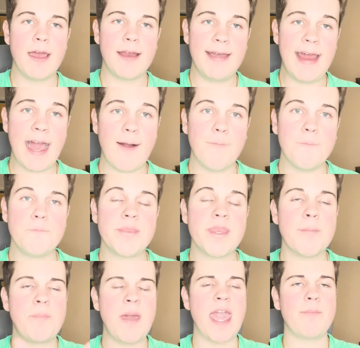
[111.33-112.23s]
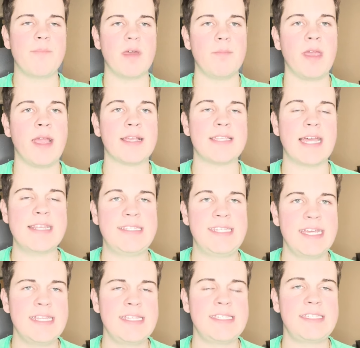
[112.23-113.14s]
Now, the payment, because I
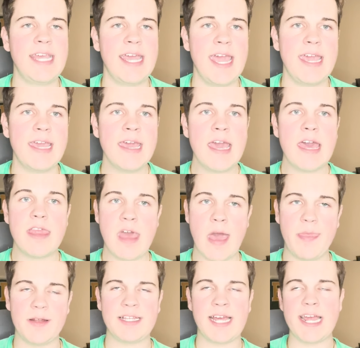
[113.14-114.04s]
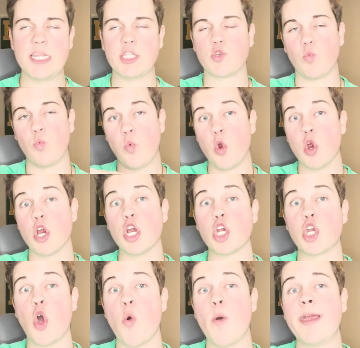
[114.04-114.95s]
did say that the Titans
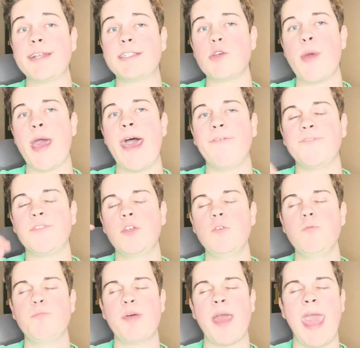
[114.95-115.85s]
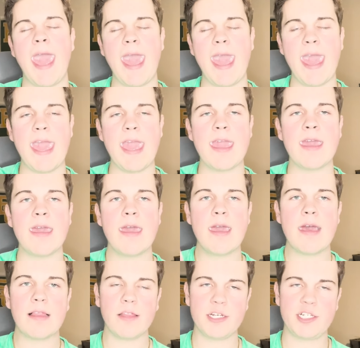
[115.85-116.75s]
were going to have to pay
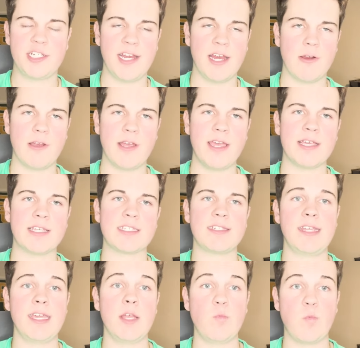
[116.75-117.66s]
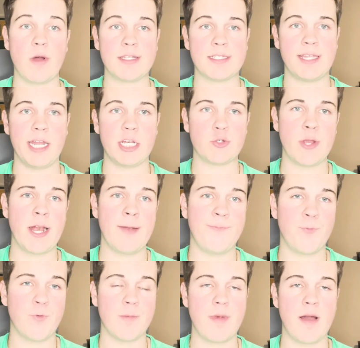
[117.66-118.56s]
Legarius Sneed once they
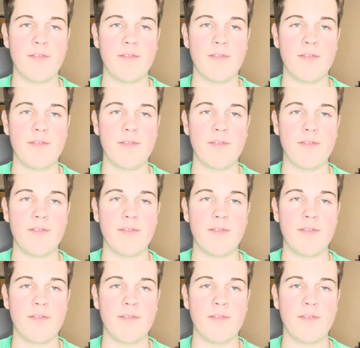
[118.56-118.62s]
traded for him.